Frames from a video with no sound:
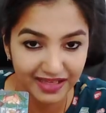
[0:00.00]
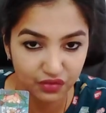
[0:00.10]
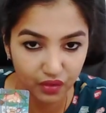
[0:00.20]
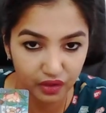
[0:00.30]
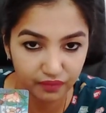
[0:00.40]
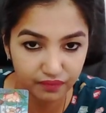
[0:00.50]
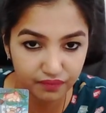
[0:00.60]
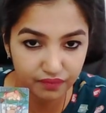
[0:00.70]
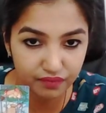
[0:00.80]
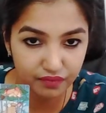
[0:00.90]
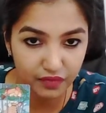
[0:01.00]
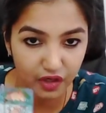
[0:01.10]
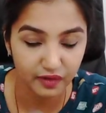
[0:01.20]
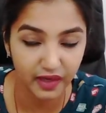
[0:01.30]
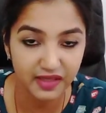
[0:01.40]
as well.
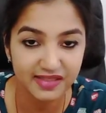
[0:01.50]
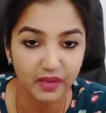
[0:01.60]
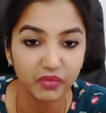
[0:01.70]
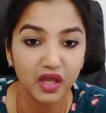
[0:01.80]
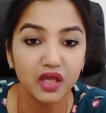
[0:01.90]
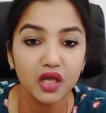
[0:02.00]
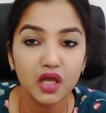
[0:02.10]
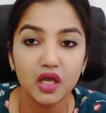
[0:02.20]
Okay, something